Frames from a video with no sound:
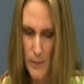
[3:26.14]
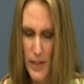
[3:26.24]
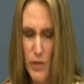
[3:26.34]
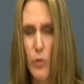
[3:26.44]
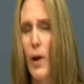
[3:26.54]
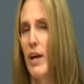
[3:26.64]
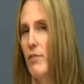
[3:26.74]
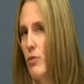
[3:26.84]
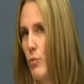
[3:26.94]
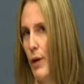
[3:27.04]
Either way,
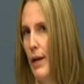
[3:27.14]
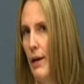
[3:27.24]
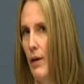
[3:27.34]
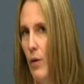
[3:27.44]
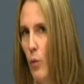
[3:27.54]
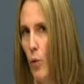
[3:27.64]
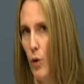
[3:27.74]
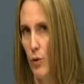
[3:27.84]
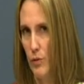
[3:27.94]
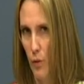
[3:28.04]
if it's written
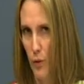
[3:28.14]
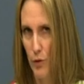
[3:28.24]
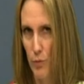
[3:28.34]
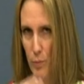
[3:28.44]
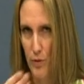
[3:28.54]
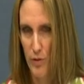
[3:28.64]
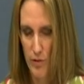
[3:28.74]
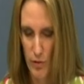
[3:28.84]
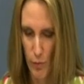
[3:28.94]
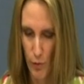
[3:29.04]
or you
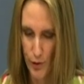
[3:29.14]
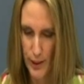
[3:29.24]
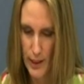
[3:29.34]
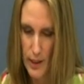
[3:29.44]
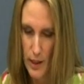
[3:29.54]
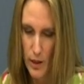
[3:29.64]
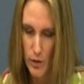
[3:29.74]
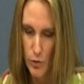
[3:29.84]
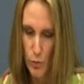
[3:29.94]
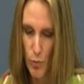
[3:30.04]
present it orally,
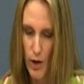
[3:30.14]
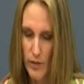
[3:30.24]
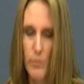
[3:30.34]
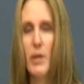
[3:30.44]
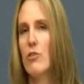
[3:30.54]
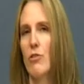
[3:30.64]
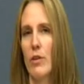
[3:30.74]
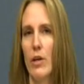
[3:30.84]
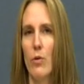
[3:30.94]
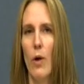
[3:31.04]
you want to make
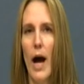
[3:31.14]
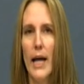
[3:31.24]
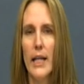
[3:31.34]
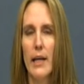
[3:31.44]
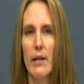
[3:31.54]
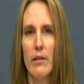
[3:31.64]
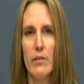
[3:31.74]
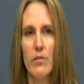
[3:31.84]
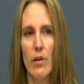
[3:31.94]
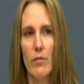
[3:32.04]
sure that you highlight
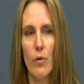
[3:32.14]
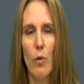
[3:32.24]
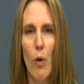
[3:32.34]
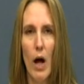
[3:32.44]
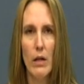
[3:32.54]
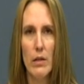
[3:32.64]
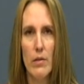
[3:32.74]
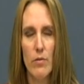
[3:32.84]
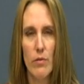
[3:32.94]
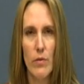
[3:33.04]
several
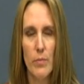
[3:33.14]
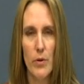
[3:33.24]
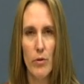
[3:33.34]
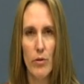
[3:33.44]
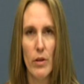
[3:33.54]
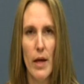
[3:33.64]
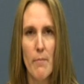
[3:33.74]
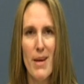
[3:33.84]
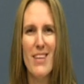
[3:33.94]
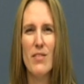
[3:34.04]
qualities of the person
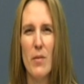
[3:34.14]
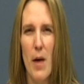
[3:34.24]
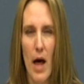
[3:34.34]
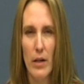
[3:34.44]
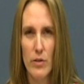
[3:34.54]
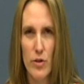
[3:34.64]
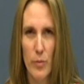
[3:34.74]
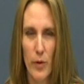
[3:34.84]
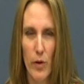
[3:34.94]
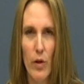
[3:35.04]
that makes them
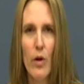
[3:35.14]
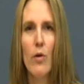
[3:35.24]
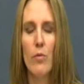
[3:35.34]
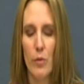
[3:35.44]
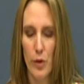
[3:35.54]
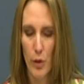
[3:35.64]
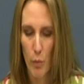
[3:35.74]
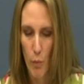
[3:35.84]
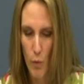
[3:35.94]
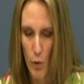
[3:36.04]
eligible for the
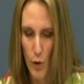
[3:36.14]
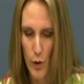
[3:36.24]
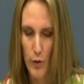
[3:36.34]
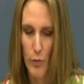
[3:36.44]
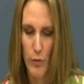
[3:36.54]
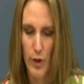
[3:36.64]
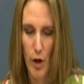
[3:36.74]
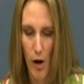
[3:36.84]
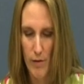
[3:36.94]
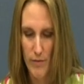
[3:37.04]
award or
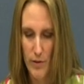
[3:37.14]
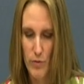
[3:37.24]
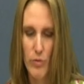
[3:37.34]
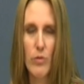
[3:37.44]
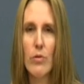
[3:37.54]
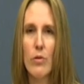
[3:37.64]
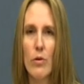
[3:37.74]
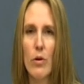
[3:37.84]
the office